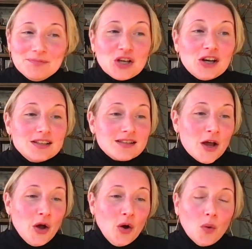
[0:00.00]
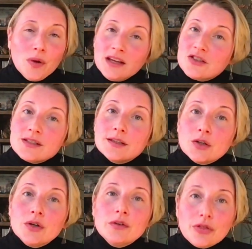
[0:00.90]
Because we just
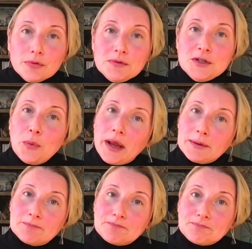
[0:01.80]
learn through doing.